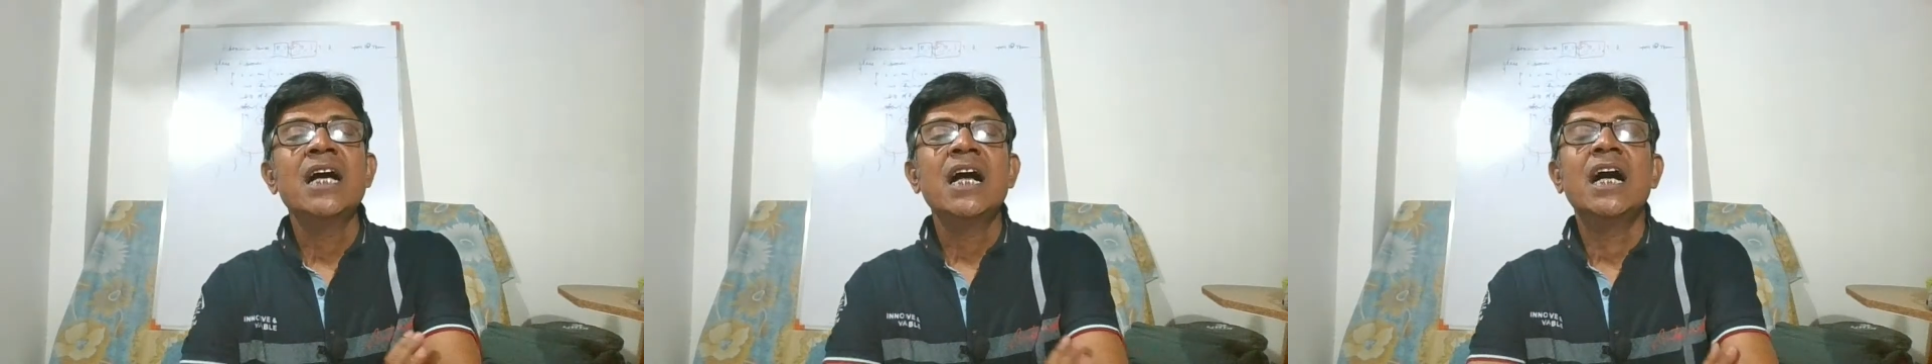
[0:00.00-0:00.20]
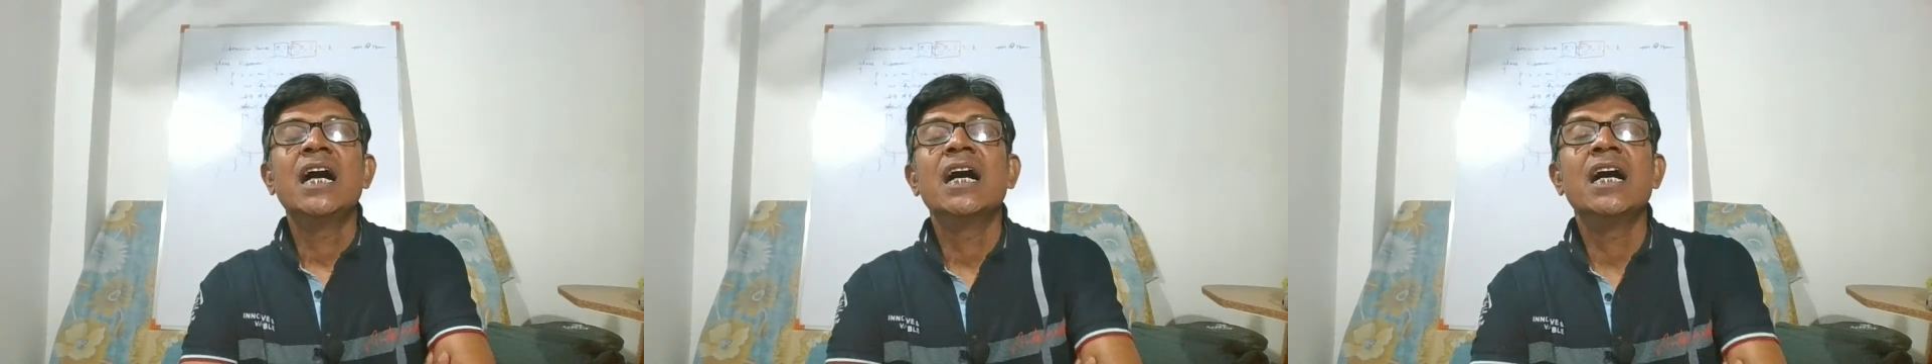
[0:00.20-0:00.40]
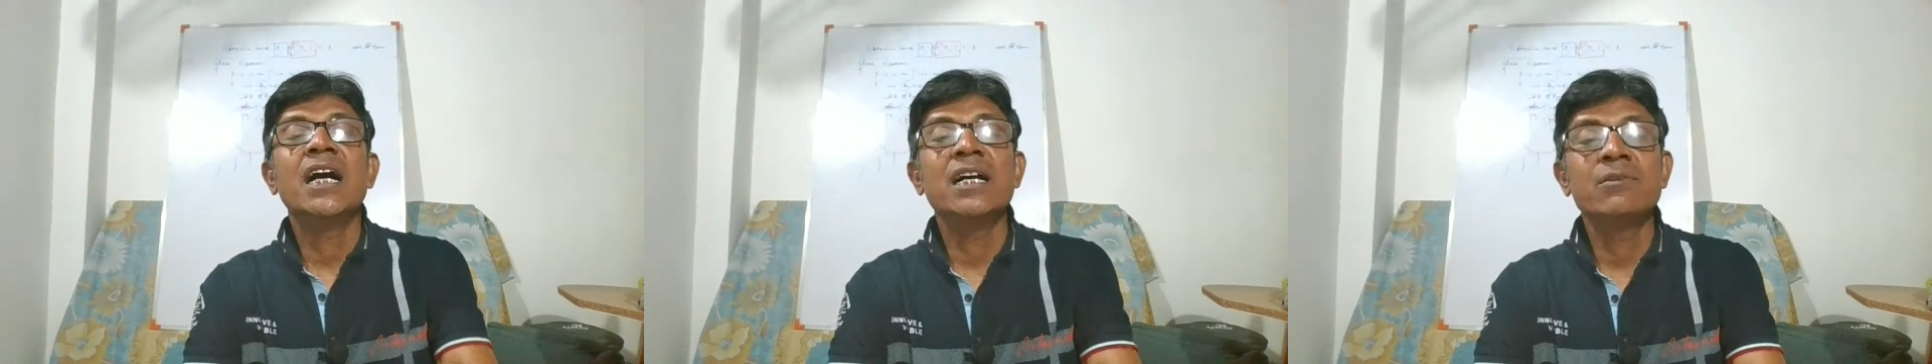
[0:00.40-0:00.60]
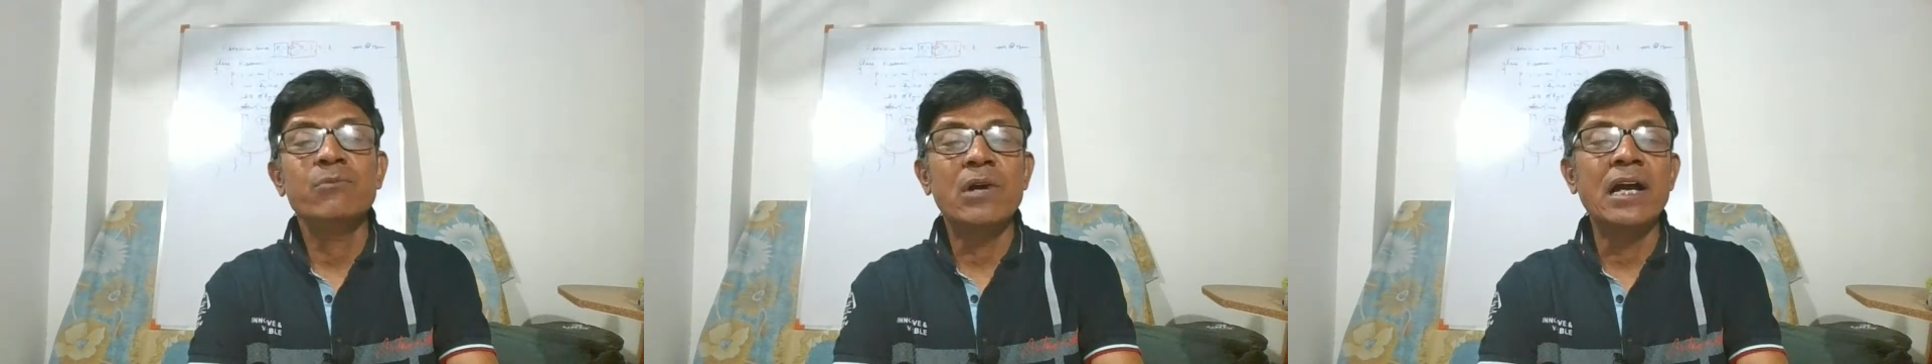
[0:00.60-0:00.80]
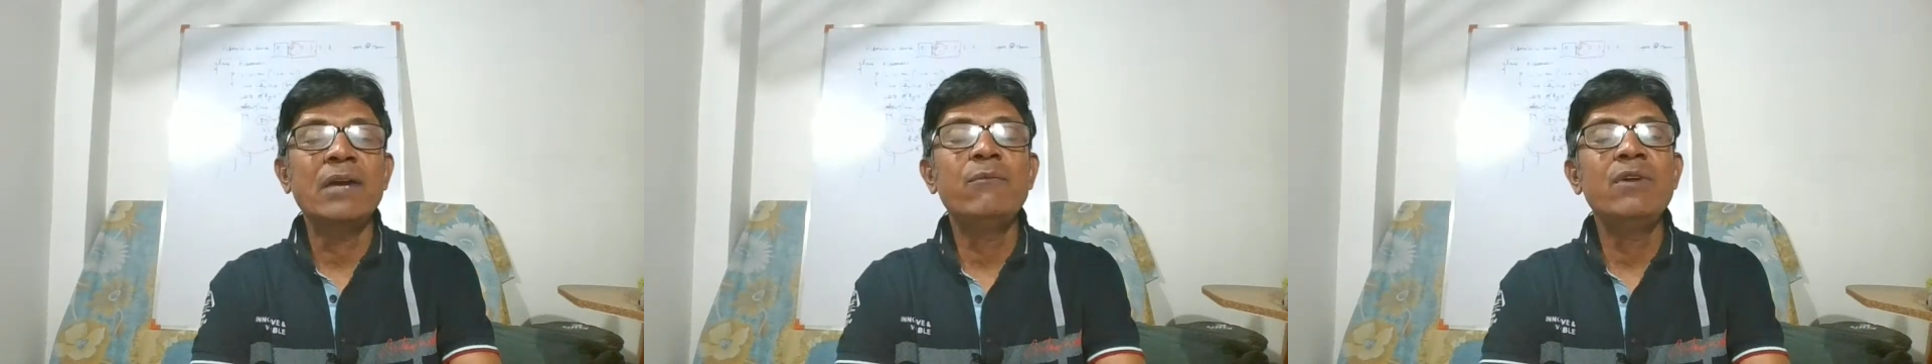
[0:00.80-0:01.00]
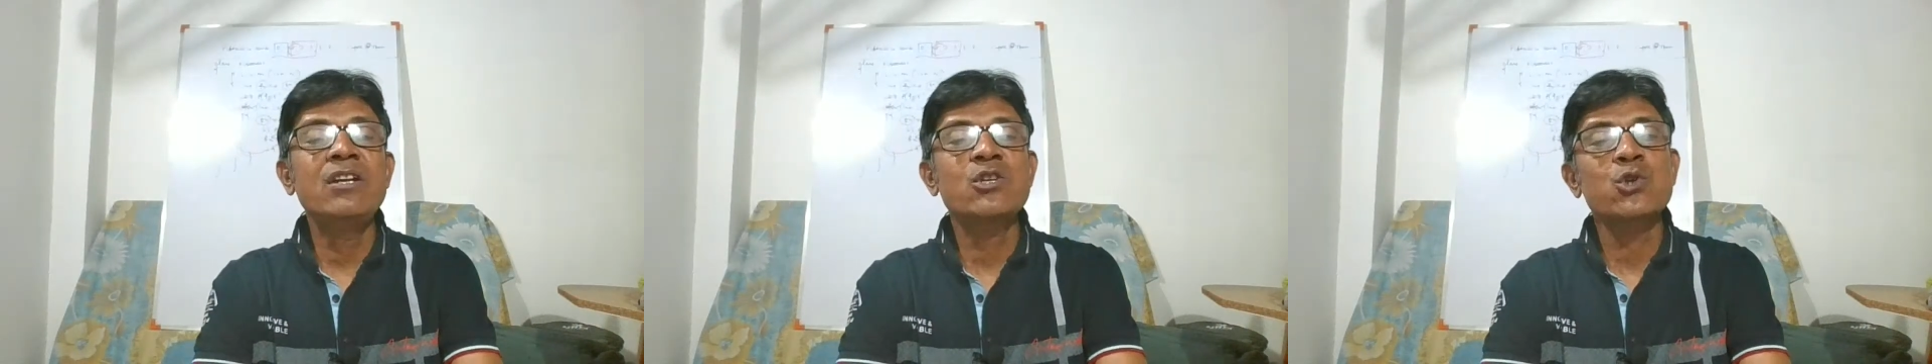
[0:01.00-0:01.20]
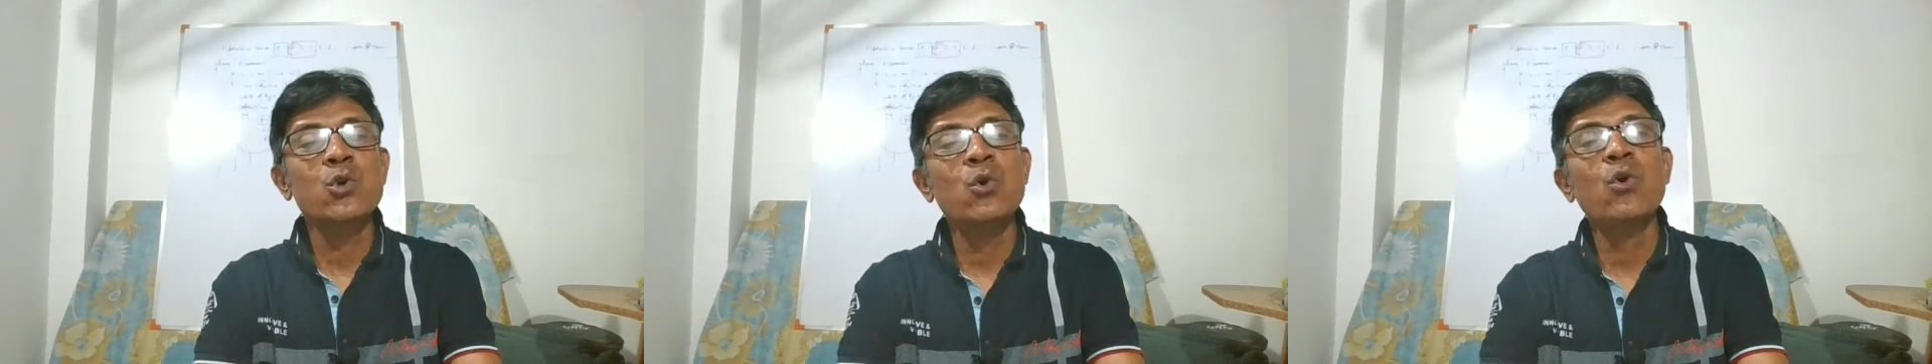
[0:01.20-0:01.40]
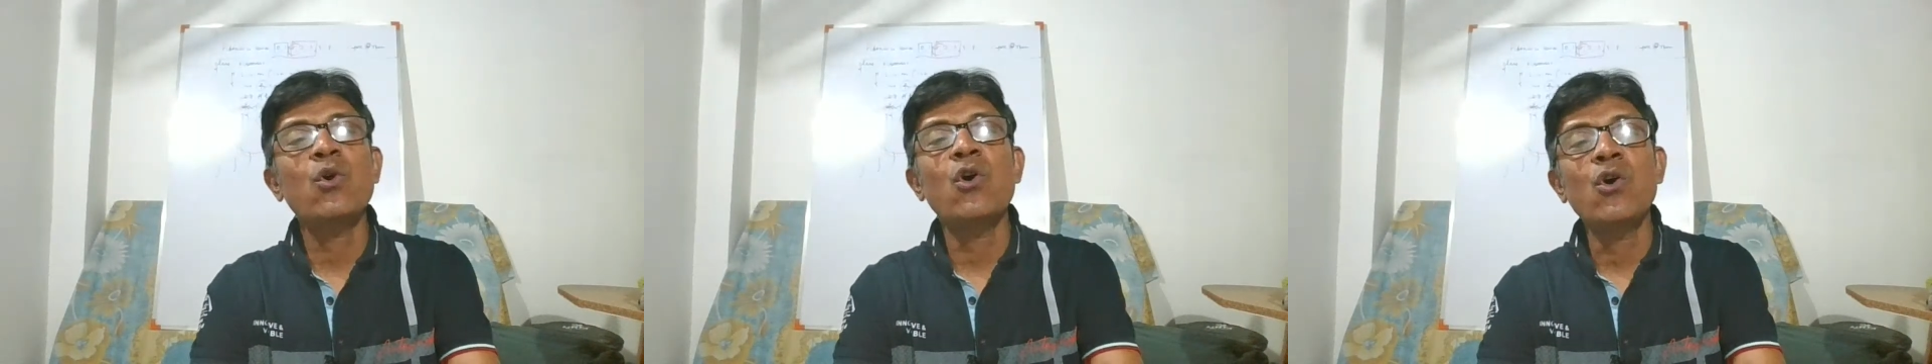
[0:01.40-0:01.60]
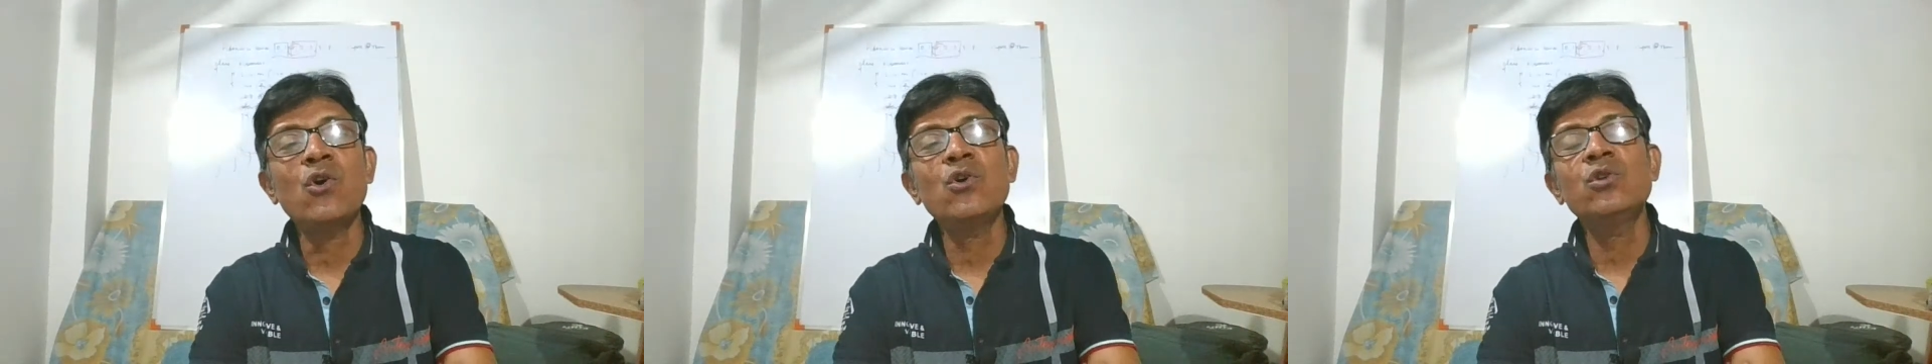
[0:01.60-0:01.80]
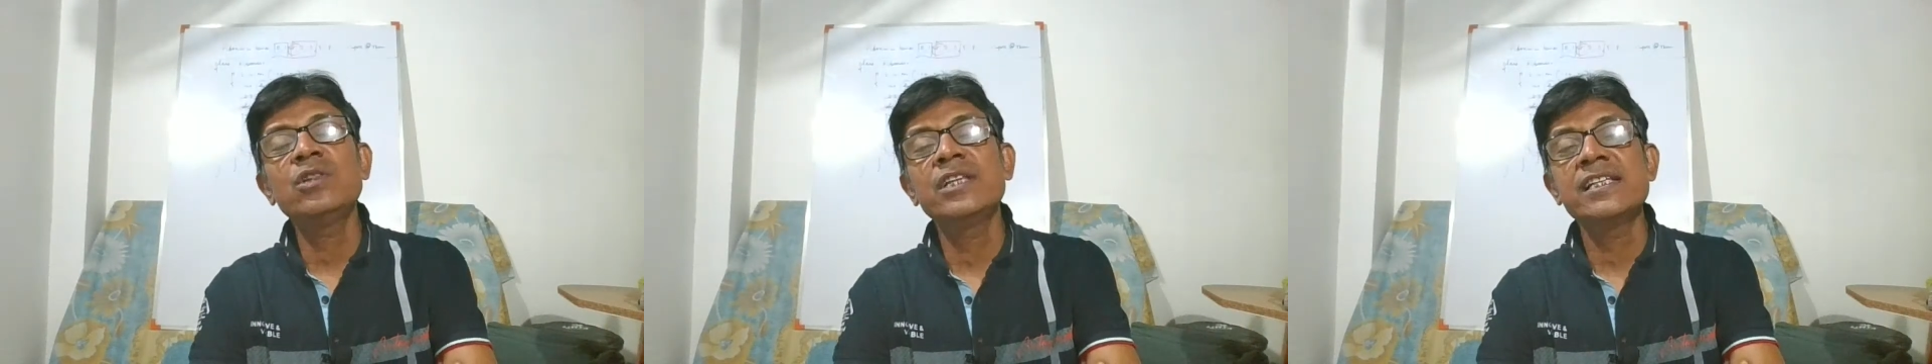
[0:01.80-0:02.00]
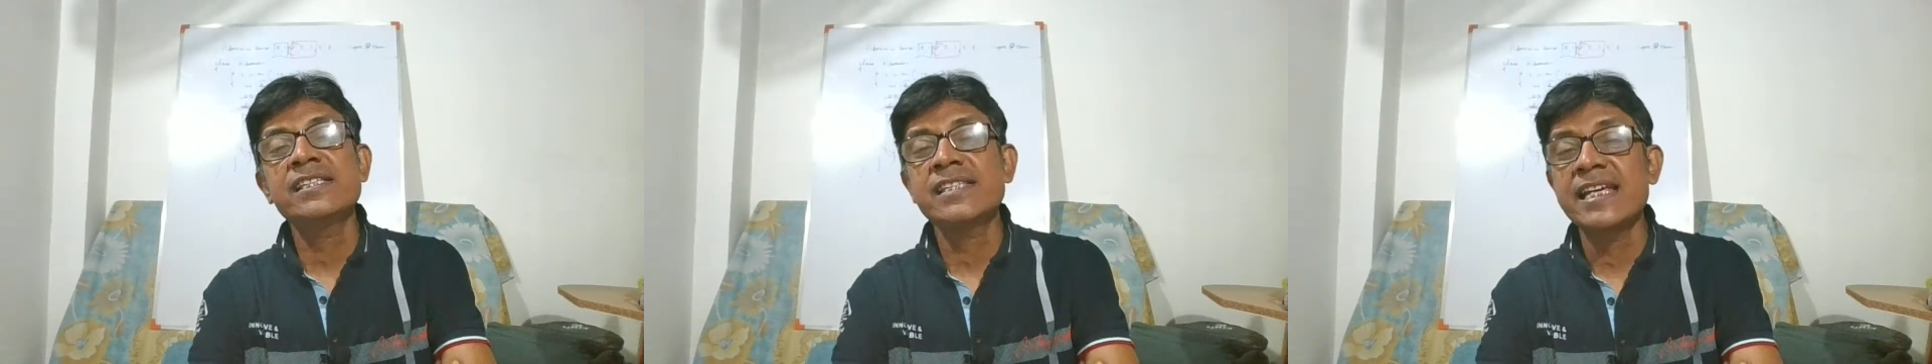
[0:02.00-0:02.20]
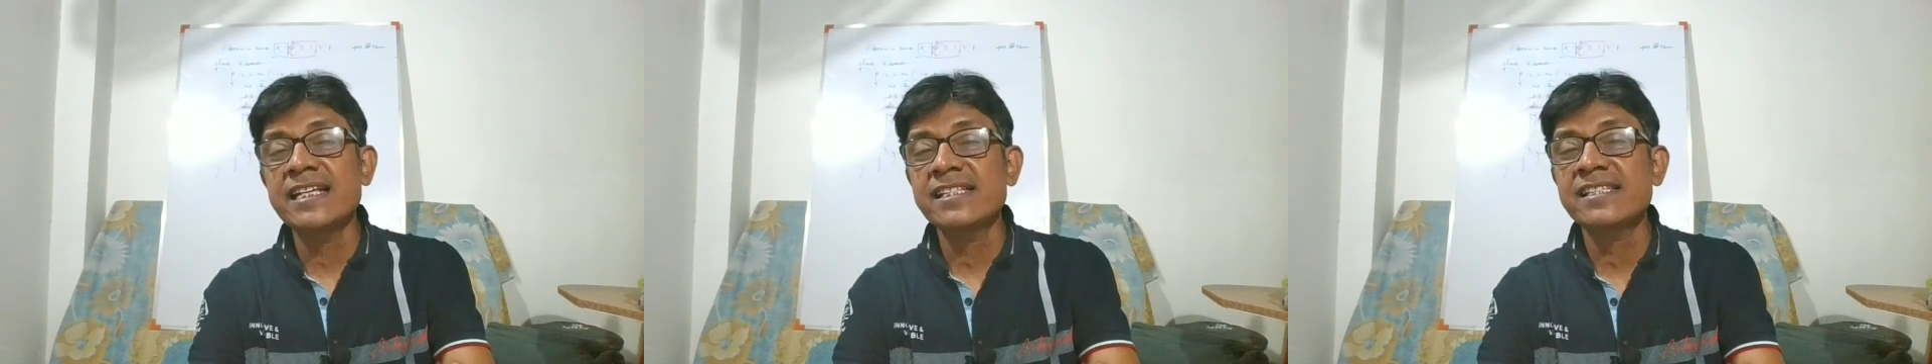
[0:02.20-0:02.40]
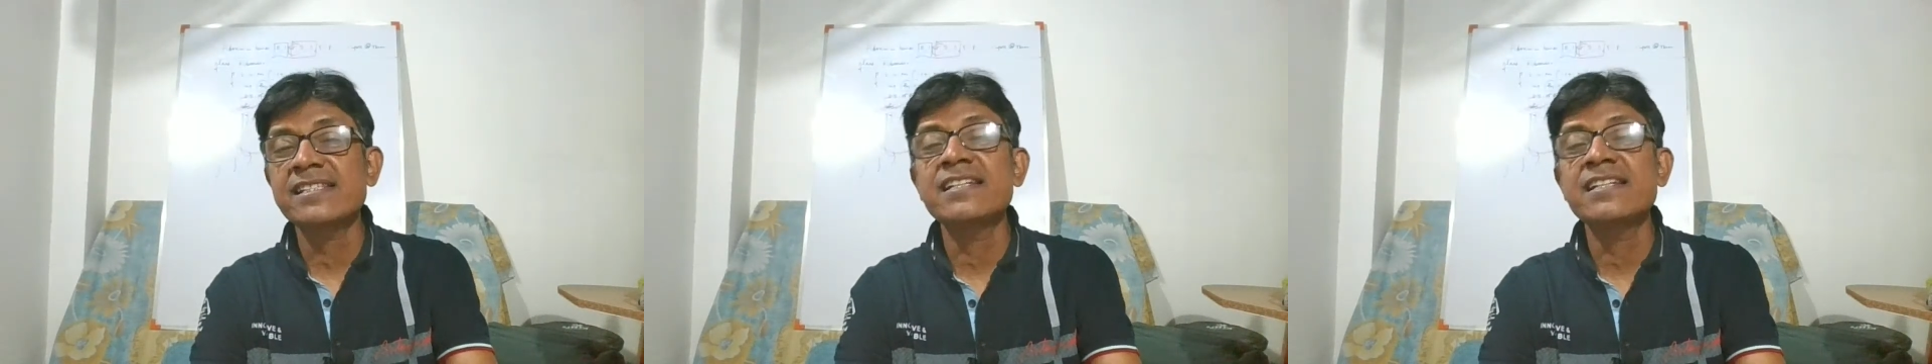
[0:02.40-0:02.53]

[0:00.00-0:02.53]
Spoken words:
I will show all these things.